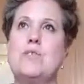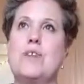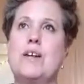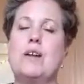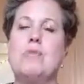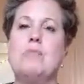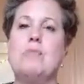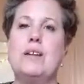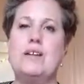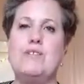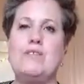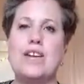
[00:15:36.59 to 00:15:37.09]
that
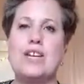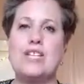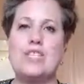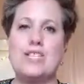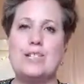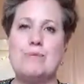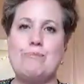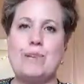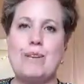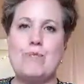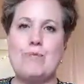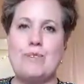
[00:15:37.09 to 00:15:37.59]
it will
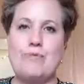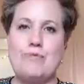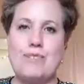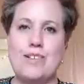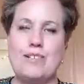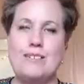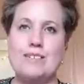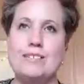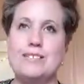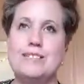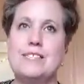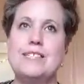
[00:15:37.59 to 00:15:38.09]
eventually be
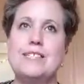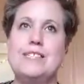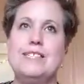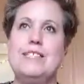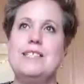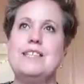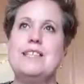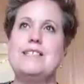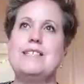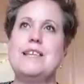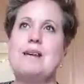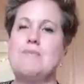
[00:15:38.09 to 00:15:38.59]
revealed
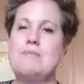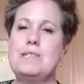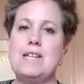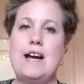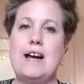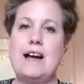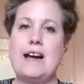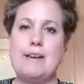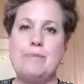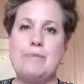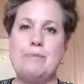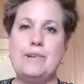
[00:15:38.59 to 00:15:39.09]

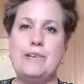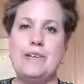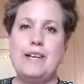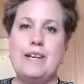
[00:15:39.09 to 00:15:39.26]
sometime